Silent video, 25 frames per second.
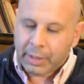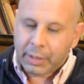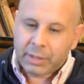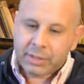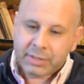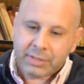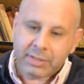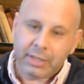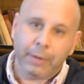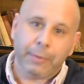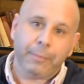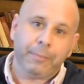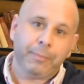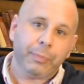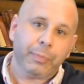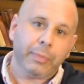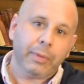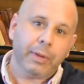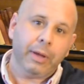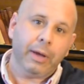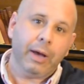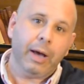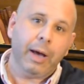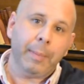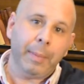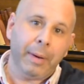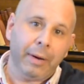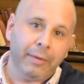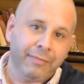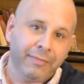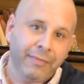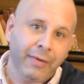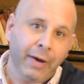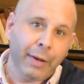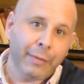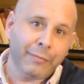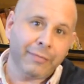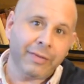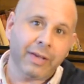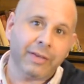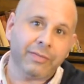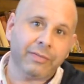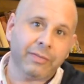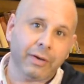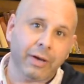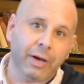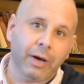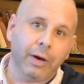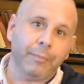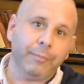So, about 5
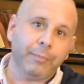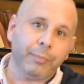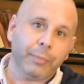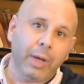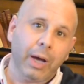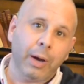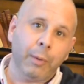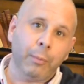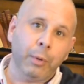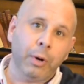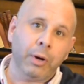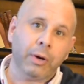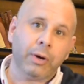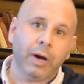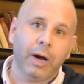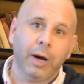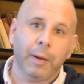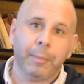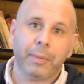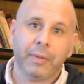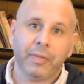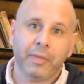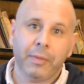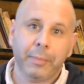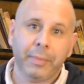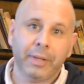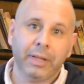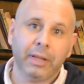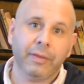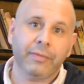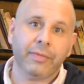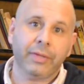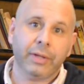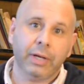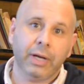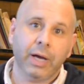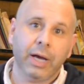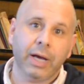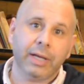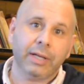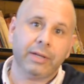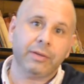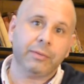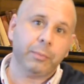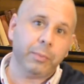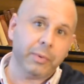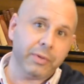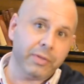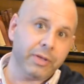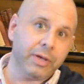years ago, I woke up in the middle of the
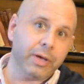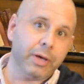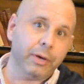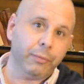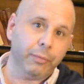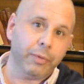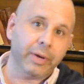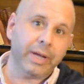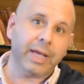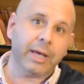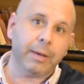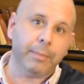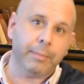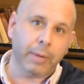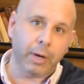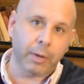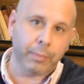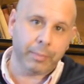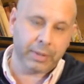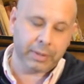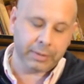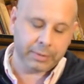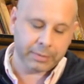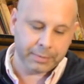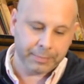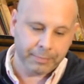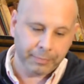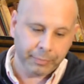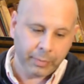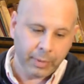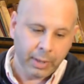night with a eureka moment.